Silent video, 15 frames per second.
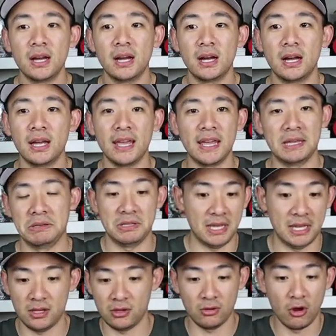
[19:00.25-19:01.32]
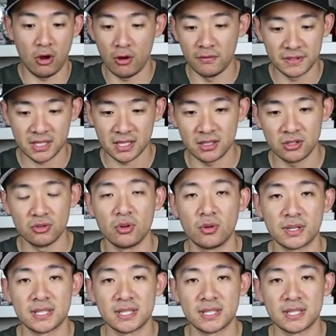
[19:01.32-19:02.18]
uh, and like all of a sudden you know